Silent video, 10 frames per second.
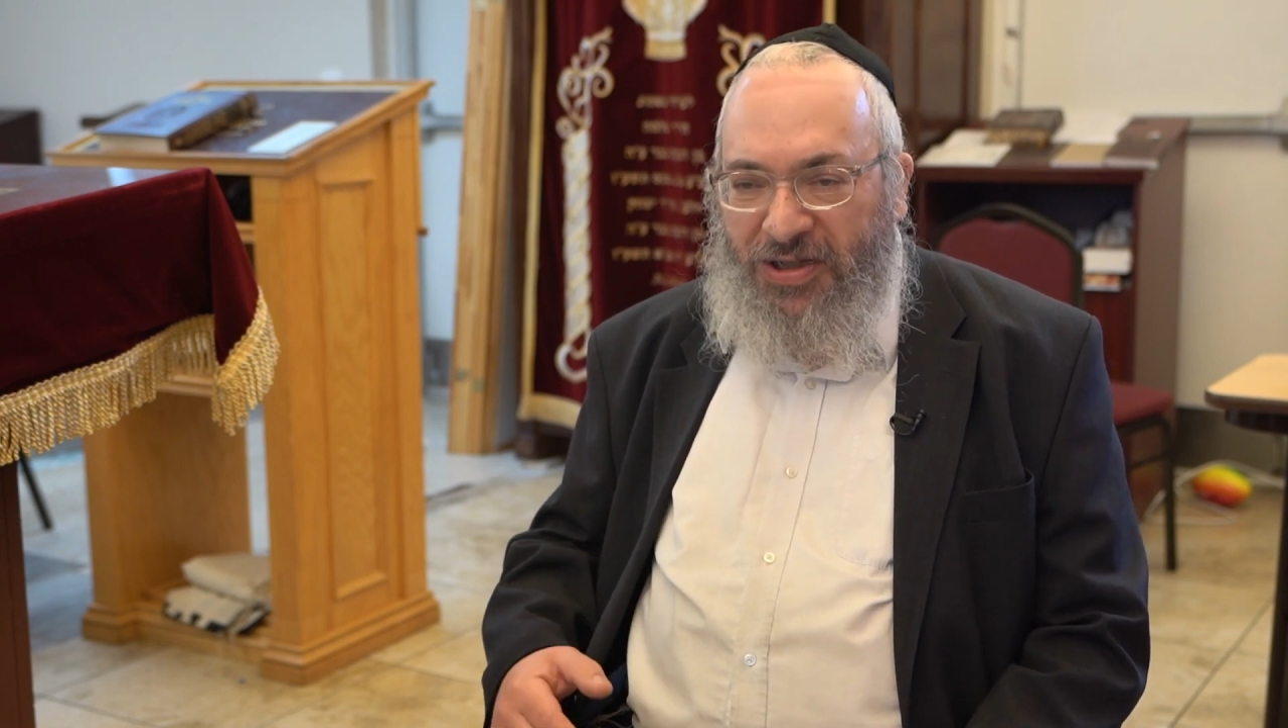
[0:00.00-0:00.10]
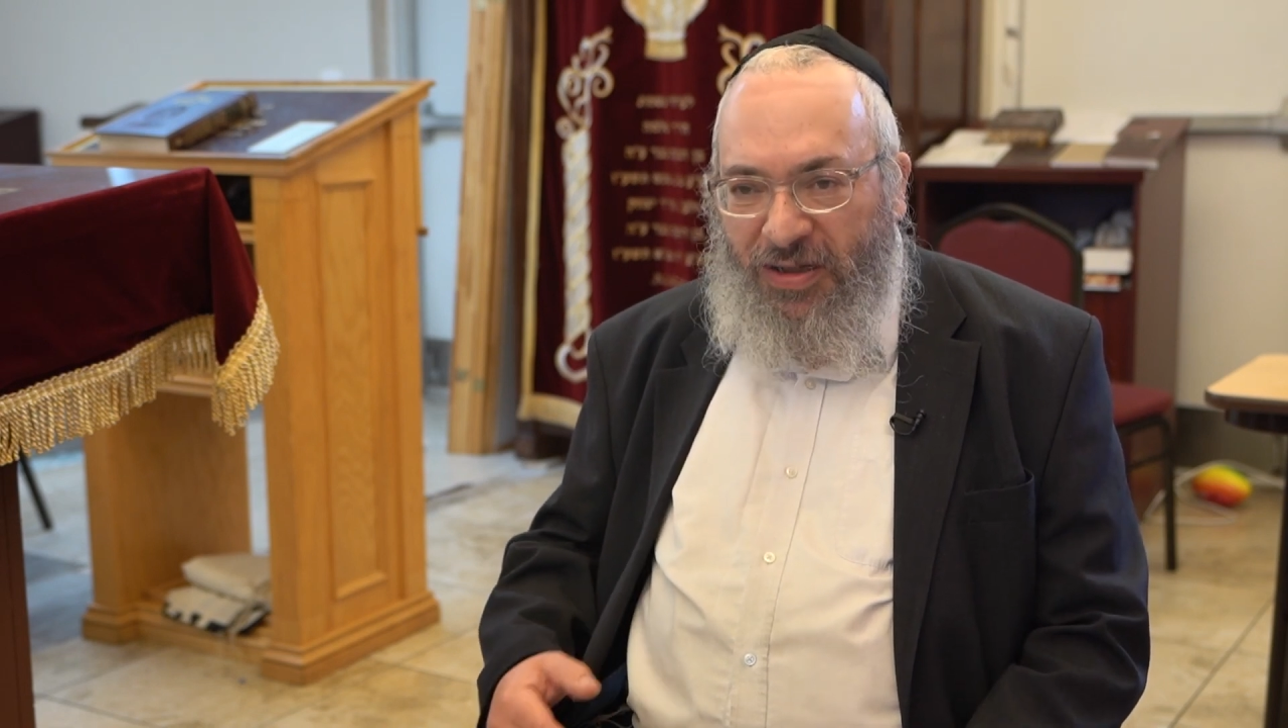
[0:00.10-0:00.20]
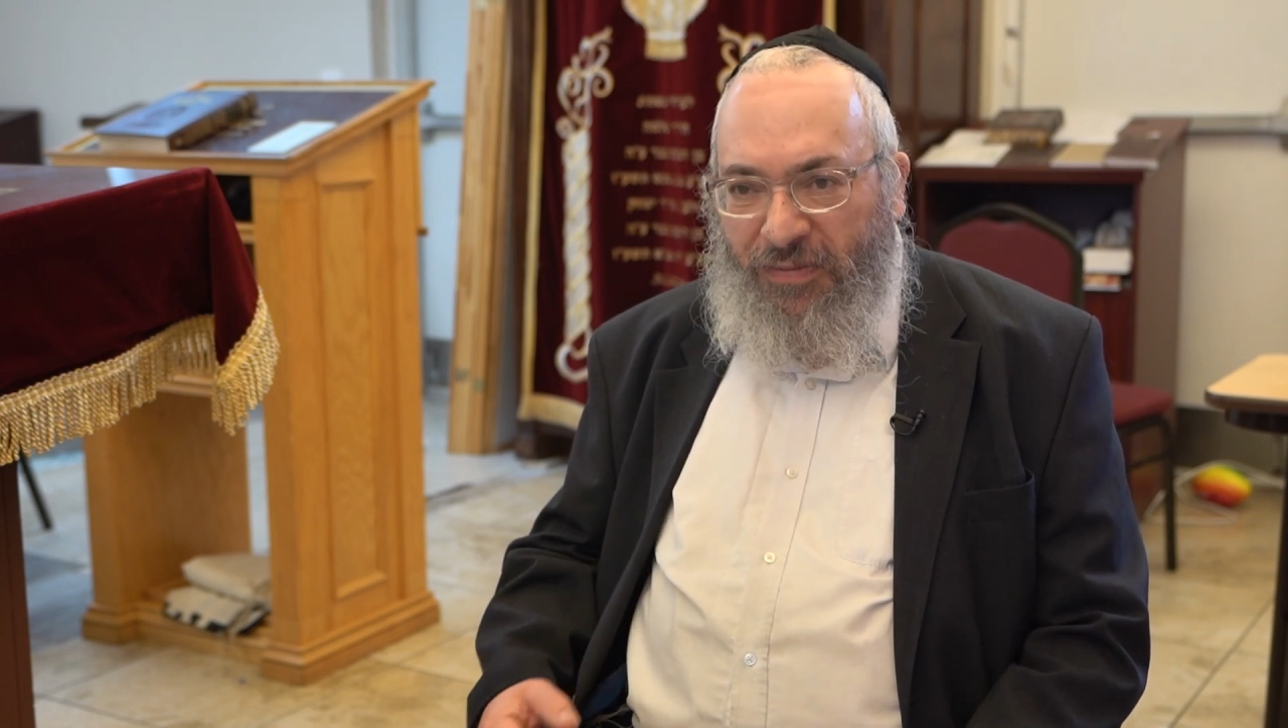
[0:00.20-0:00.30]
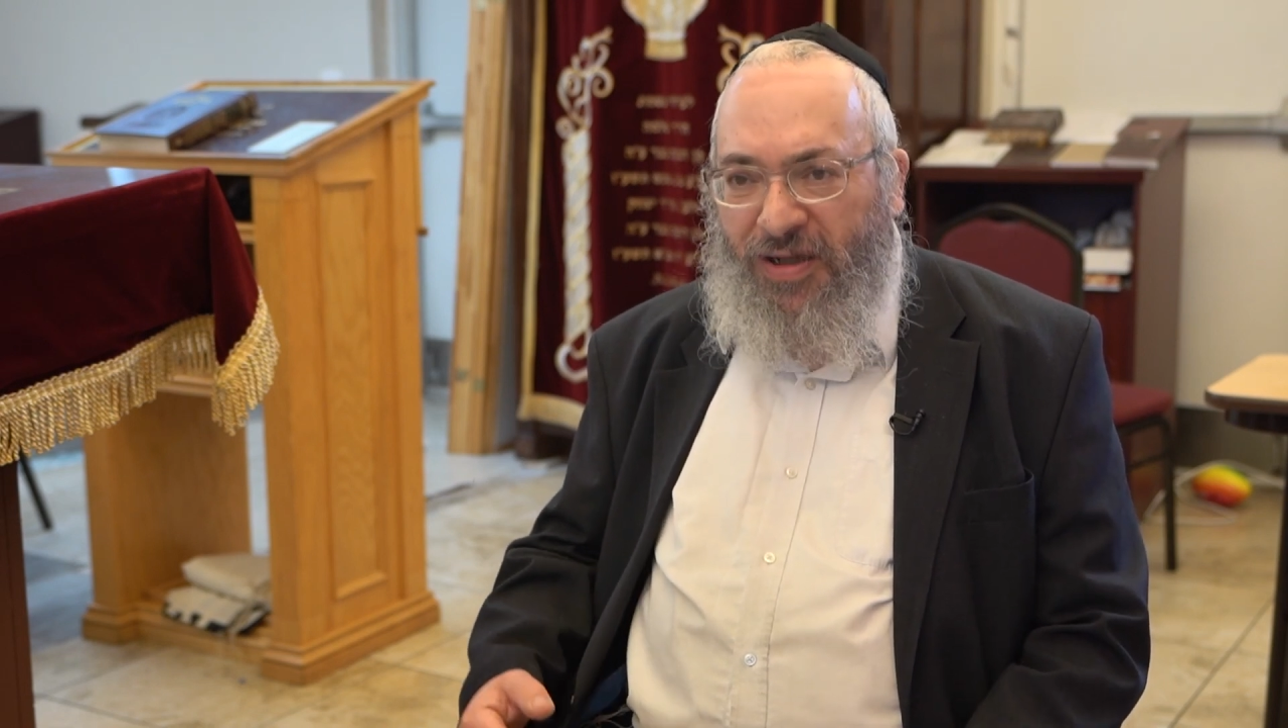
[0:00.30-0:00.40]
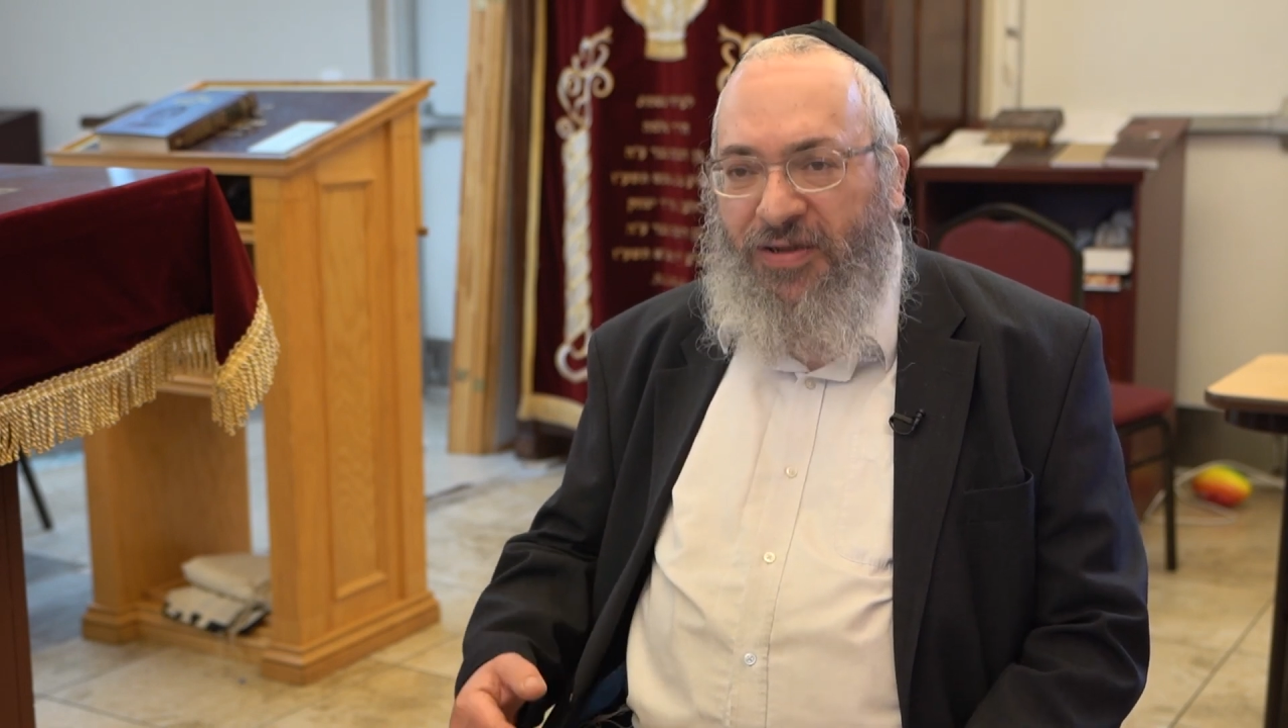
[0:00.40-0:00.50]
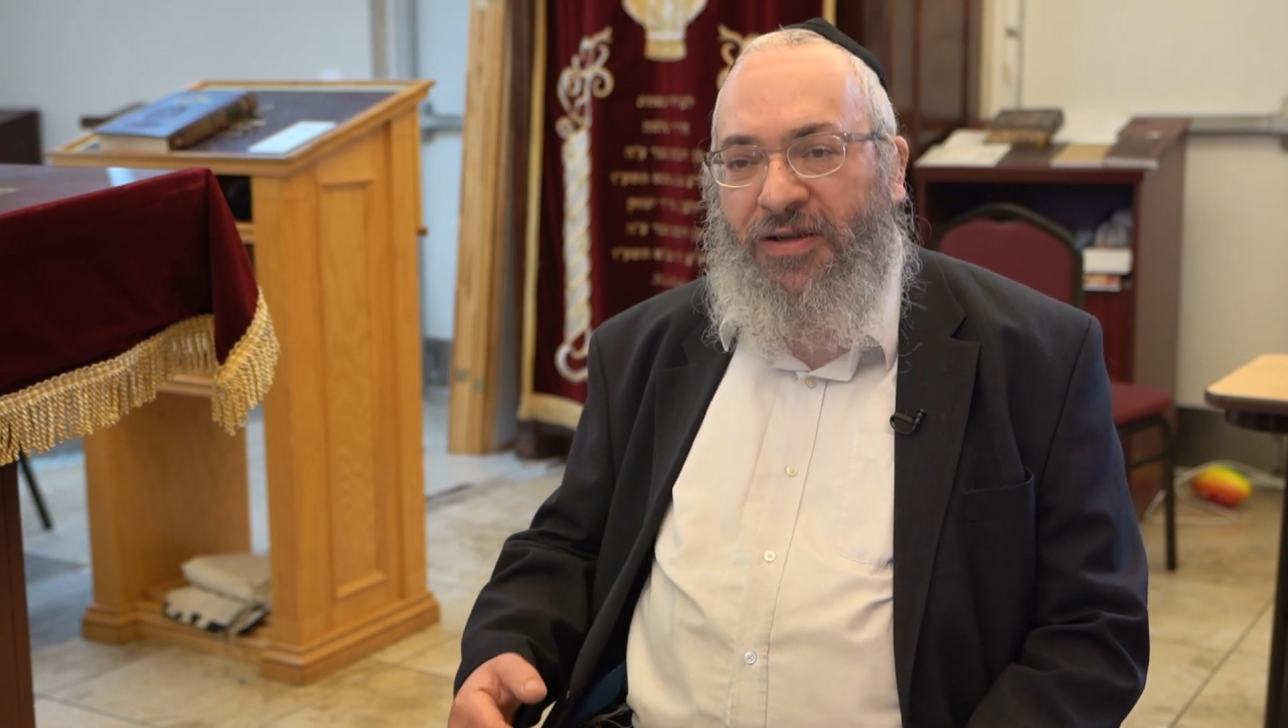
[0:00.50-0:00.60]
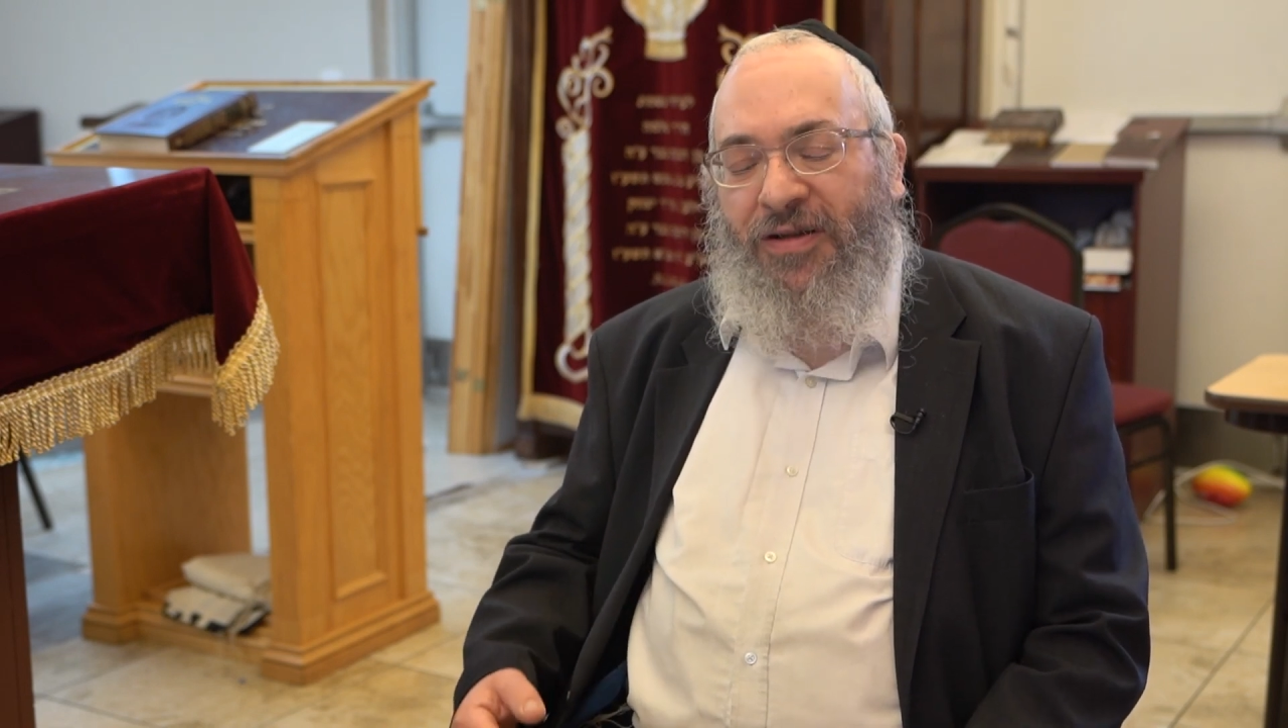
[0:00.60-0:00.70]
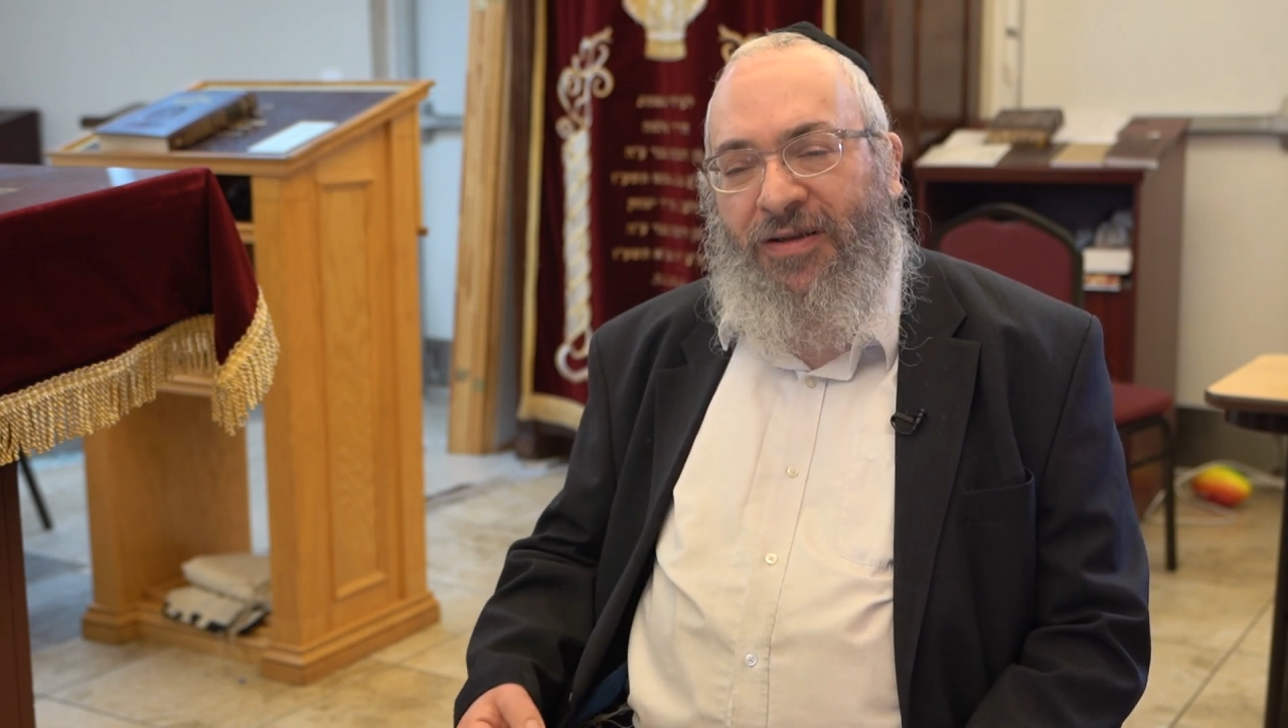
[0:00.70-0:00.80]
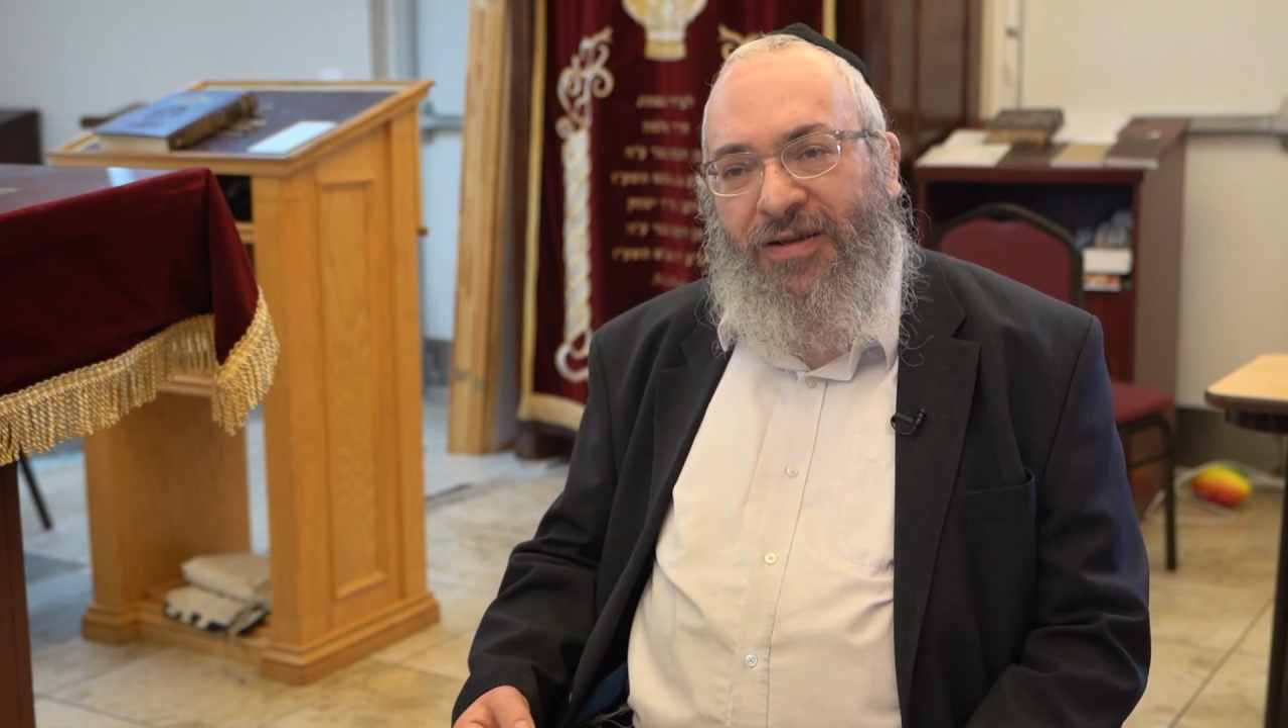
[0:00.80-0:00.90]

humility.